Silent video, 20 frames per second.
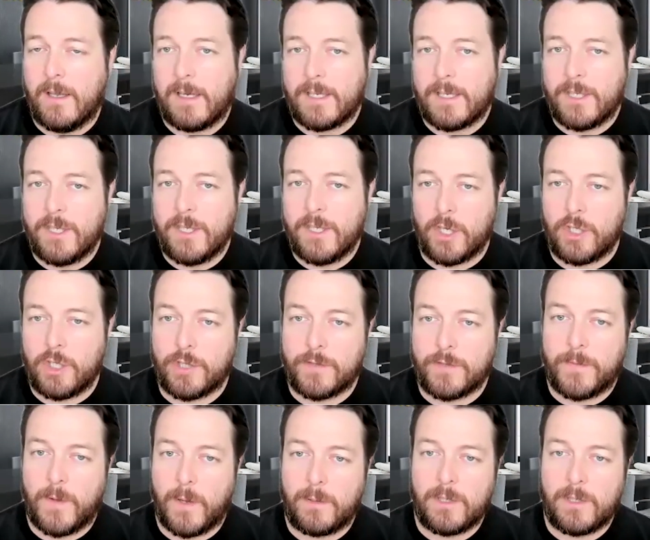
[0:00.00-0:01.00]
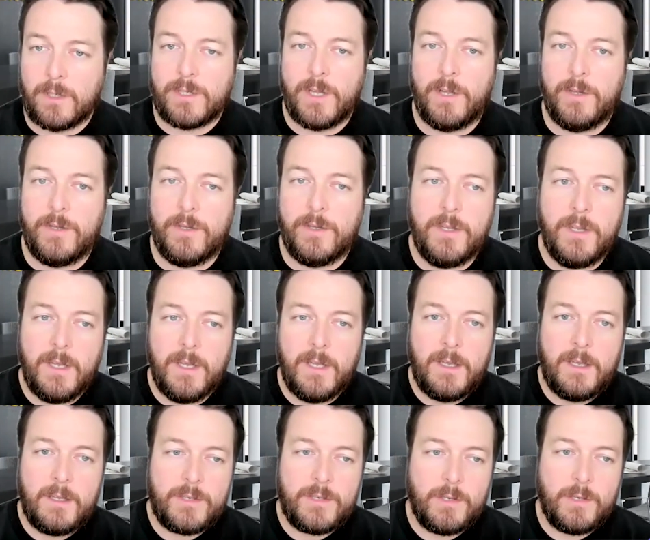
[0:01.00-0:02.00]
and it's not just focused on
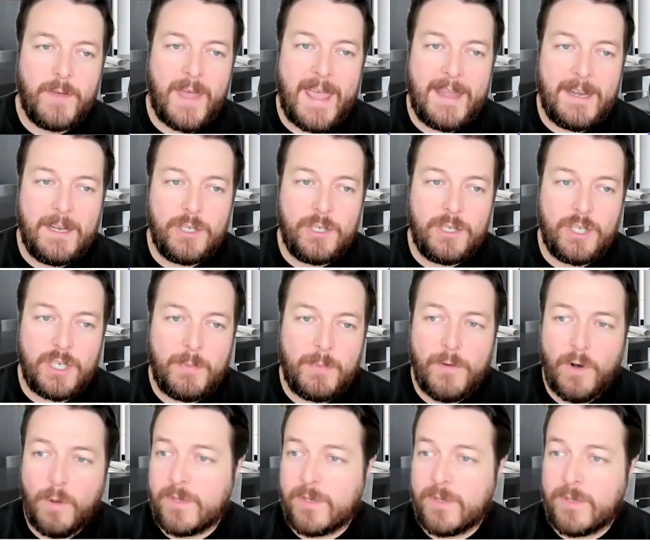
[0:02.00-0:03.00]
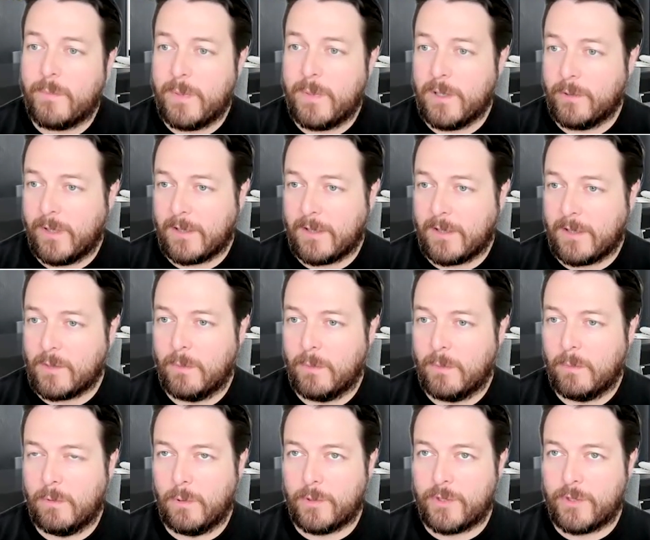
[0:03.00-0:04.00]
sort of energy performance of buildings,
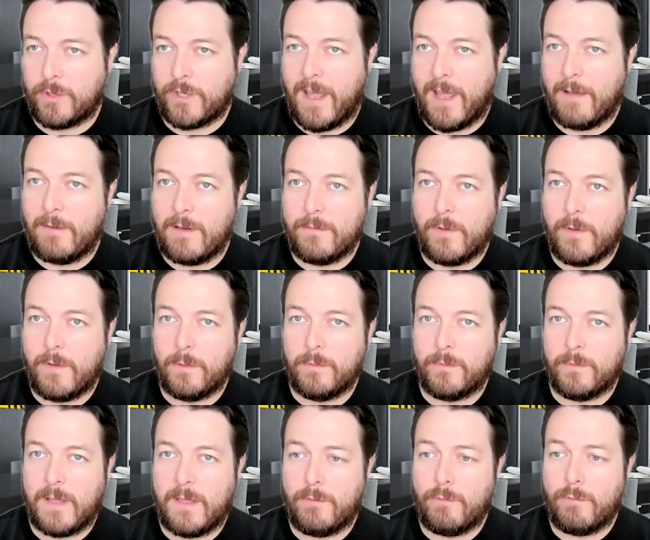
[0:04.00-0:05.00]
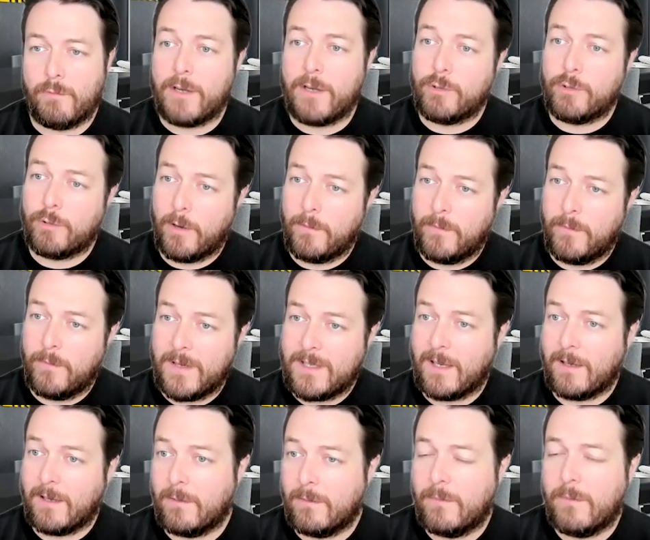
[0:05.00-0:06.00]
but we're also heavily involved in the
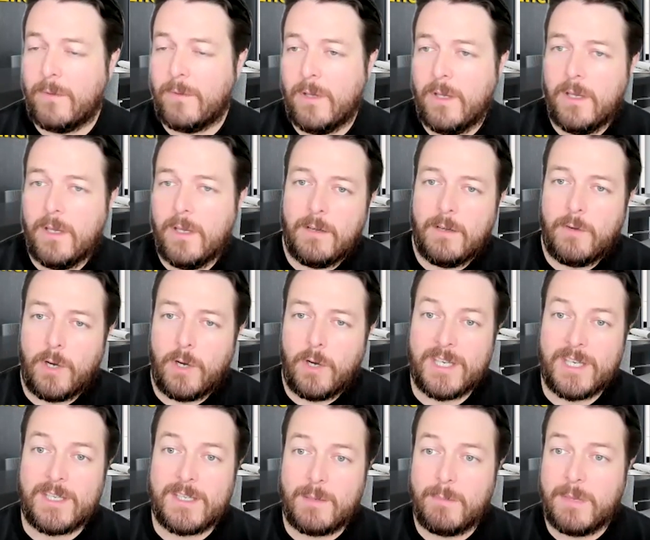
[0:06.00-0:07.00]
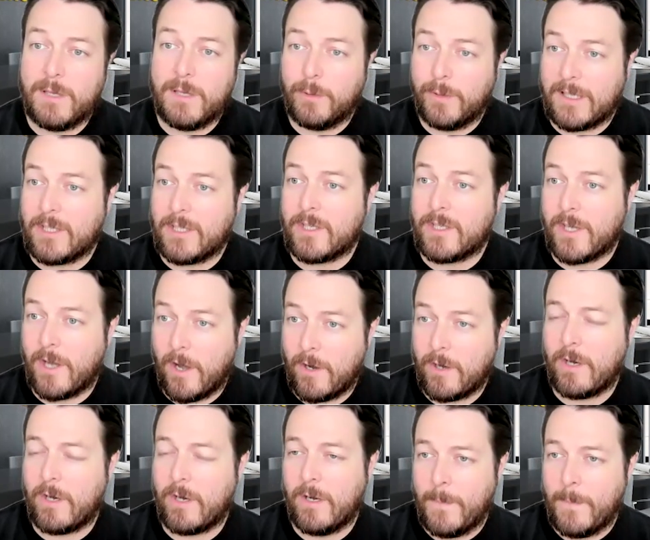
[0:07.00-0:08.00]
retrofitting of our existing building
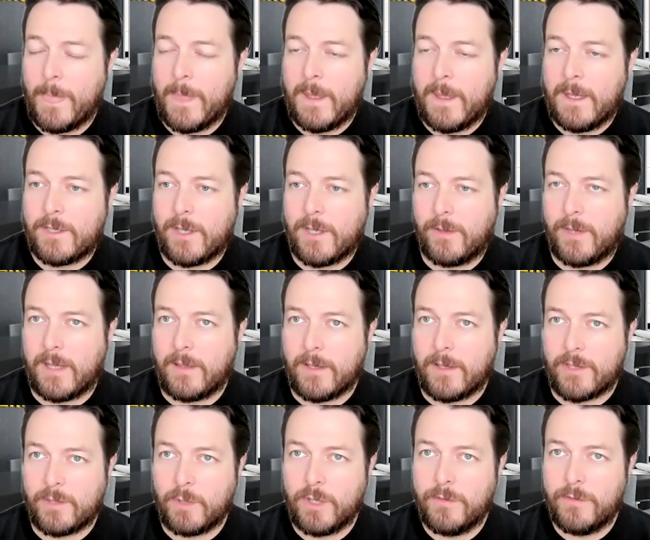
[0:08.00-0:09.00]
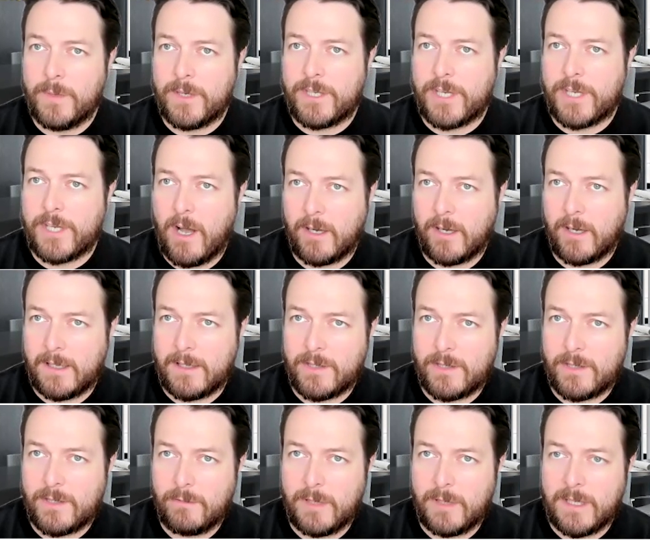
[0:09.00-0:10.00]
stock. So I think there's some government
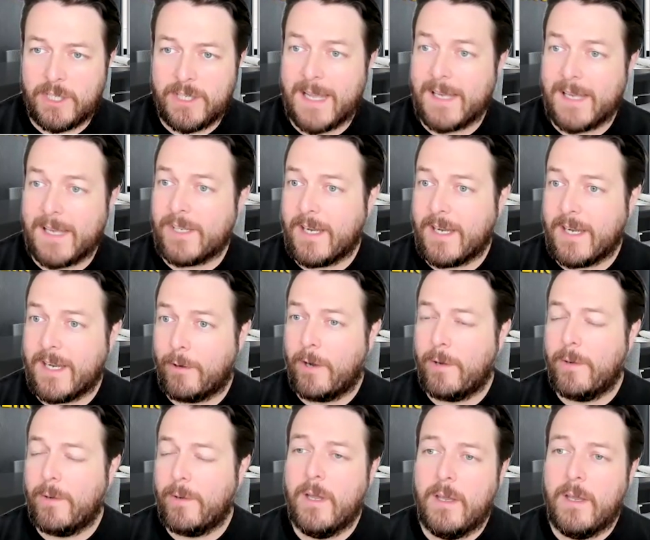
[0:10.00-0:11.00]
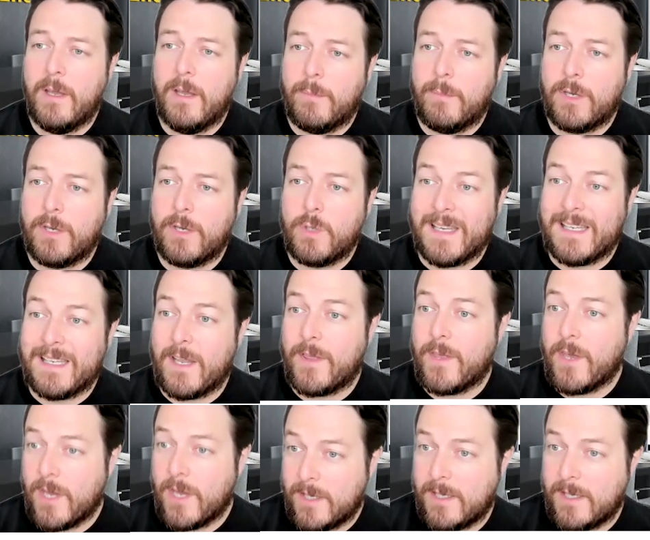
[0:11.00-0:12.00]
targets to reach net zero by
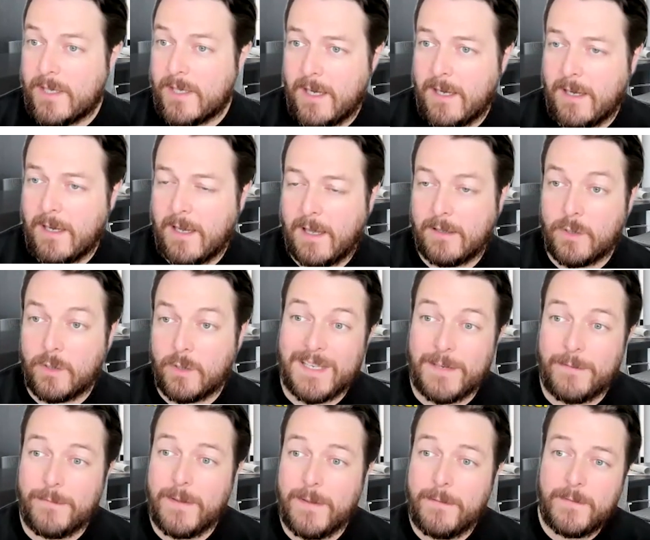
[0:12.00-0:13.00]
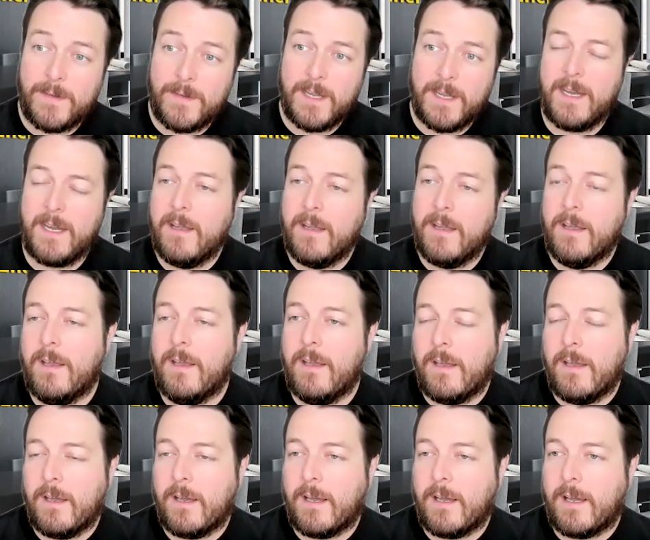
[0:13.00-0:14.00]
2030 and 2050.
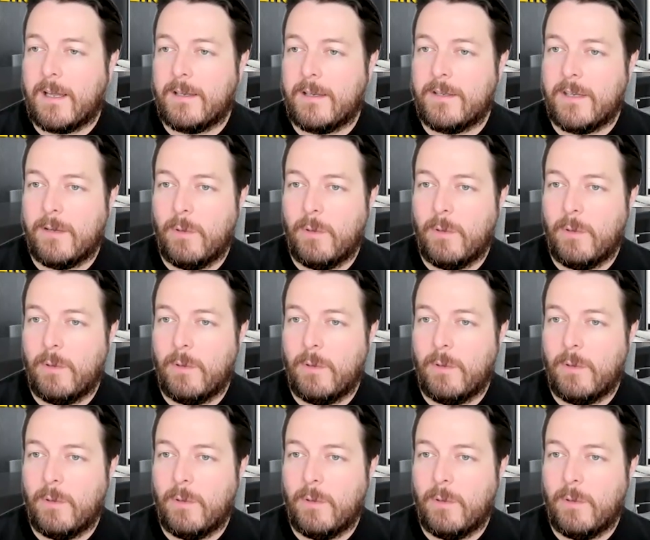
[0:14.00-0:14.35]
And